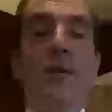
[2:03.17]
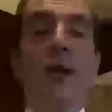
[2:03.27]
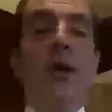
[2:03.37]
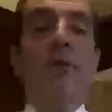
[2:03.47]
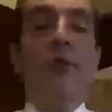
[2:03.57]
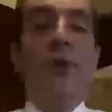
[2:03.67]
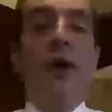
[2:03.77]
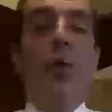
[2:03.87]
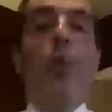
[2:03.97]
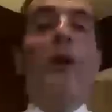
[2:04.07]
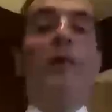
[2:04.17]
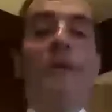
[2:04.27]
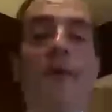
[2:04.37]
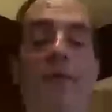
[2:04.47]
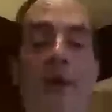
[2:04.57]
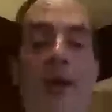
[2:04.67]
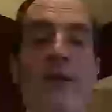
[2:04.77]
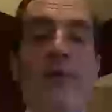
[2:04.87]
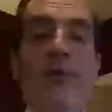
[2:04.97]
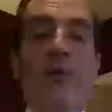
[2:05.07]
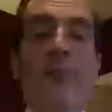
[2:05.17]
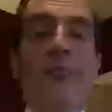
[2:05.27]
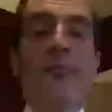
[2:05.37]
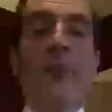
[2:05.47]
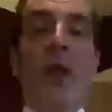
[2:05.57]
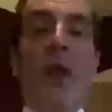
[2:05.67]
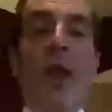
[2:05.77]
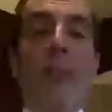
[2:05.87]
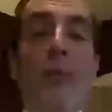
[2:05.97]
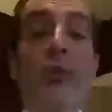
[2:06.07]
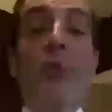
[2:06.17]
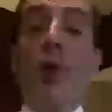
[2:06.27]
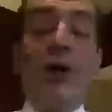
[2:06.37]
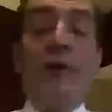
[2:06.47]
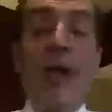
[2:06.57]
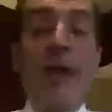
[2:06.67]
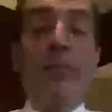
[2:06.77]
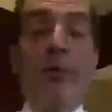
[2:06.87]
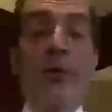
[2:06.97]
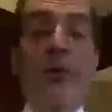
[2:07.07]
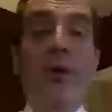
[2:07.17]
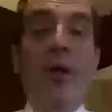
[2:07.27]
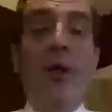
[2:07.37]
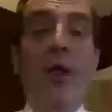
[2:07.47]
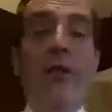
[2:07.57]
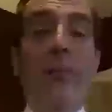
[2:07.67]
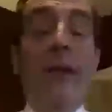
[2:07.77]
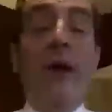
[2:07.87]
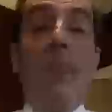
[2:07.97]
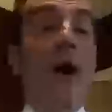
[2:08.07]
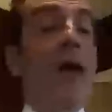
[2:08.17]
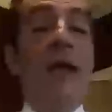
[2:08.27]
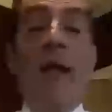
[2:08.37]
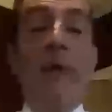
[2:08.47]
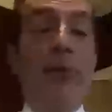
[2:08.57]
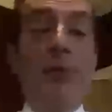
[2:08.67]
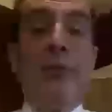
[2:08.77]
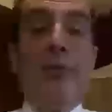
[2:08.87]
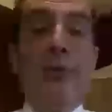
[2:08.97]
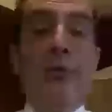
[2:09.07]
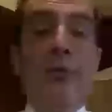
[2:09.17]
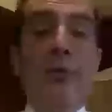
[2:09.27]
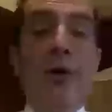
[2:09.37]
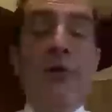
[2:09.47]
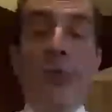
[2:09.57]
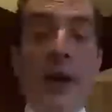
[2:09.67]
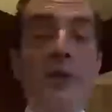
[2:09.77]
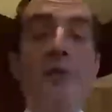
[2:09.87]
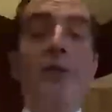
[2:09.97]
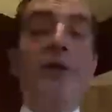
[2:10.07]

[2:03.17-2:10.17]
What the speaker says: if you take one of these lice and put them on a table, they'll become unable to function or